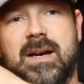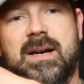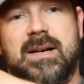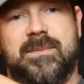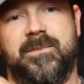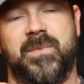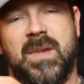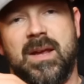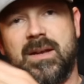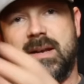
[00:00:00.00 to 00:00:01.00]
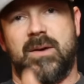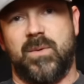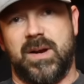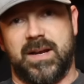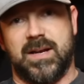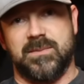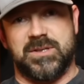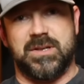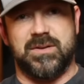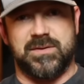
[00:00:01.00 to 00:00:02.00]
Now, when it
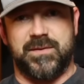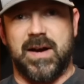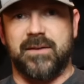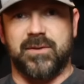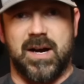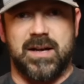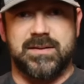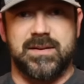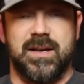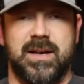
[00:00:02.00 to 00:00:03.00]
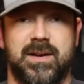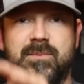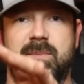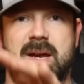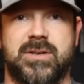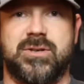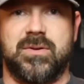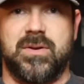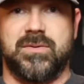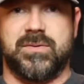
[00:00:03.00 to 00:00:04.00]
comes to those 5 rods, make
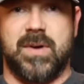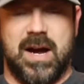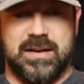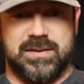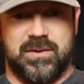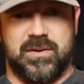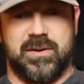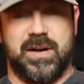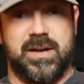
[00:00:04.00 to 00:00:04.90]
sure those rods are